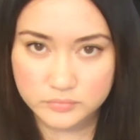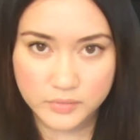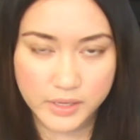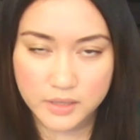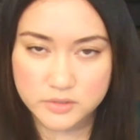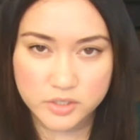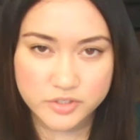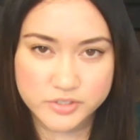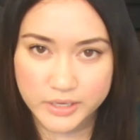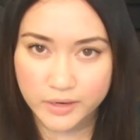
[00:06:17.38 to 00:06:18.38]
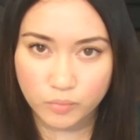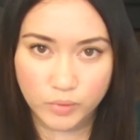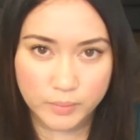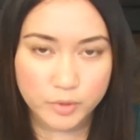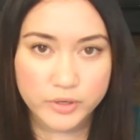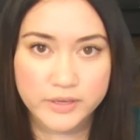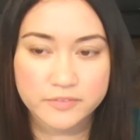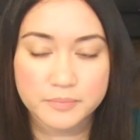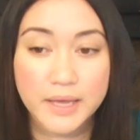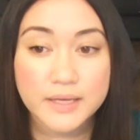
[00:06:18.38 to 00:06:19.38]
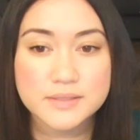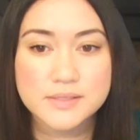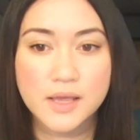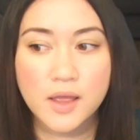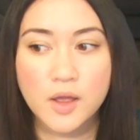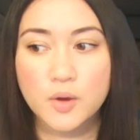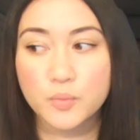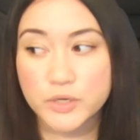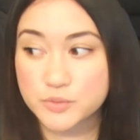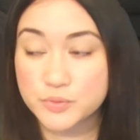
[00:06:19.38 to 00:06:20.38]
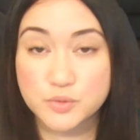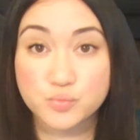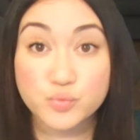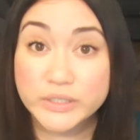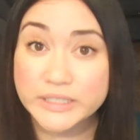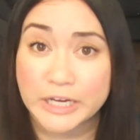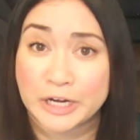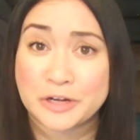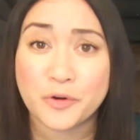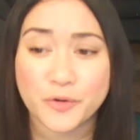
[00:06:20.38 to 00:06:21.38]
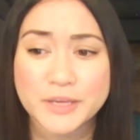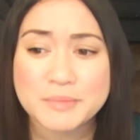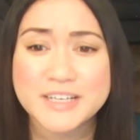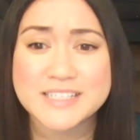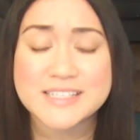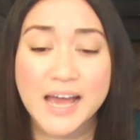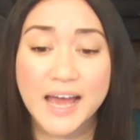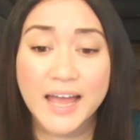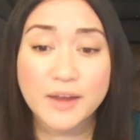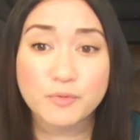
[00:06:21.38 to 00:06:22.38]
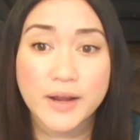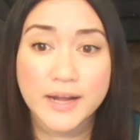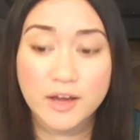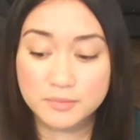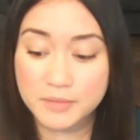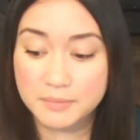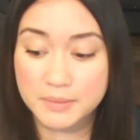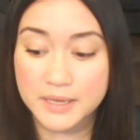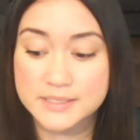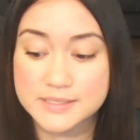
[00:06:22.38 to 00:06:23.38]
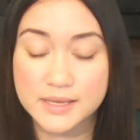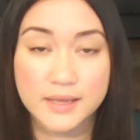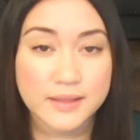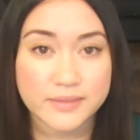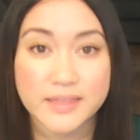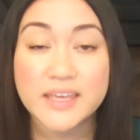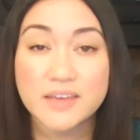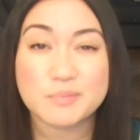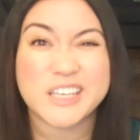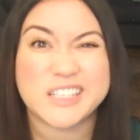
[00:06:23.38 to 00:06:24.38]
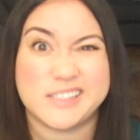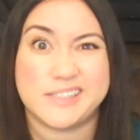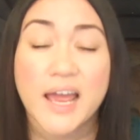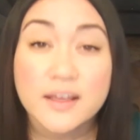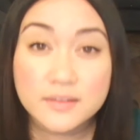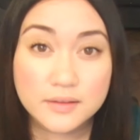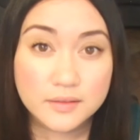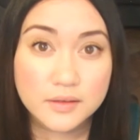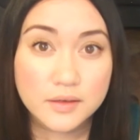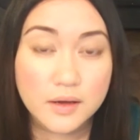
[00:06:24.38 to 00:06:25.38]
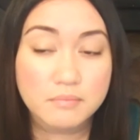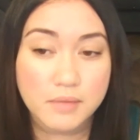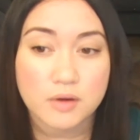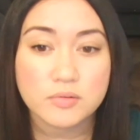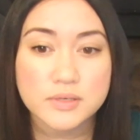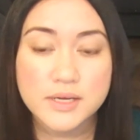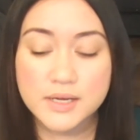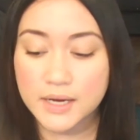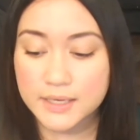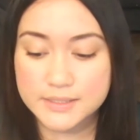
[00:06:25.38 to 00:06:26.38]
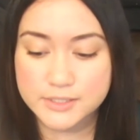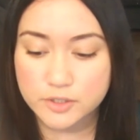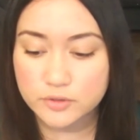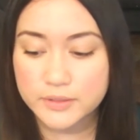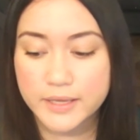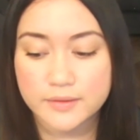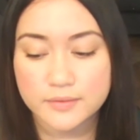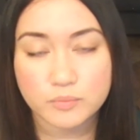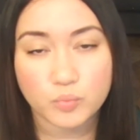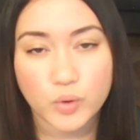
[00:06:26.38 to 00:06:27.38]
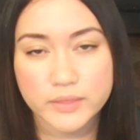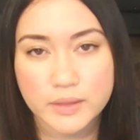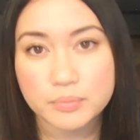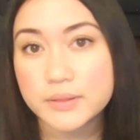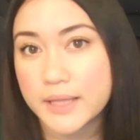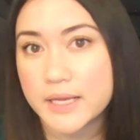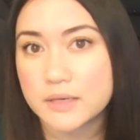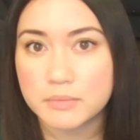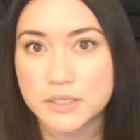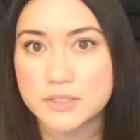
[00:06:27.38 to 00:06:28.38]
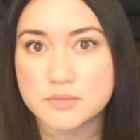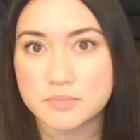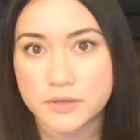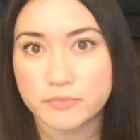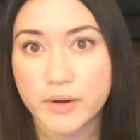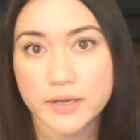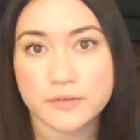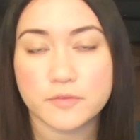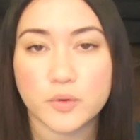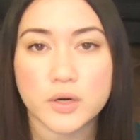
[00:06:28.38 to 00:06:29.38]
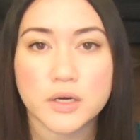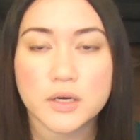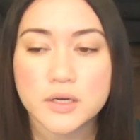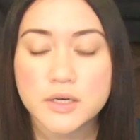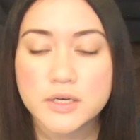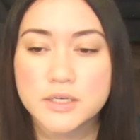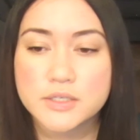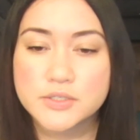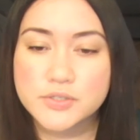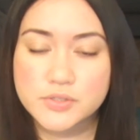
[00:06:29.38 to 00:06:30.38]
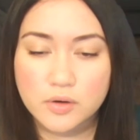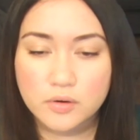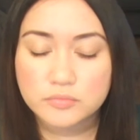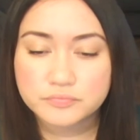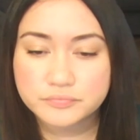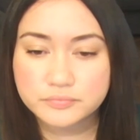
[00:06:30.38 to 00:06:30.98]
yeah, doctor said 1 more day of meds, which was really annoying because I ran out of my meds. Like they gave me exactly the amount until like what they planned me to be ready for. So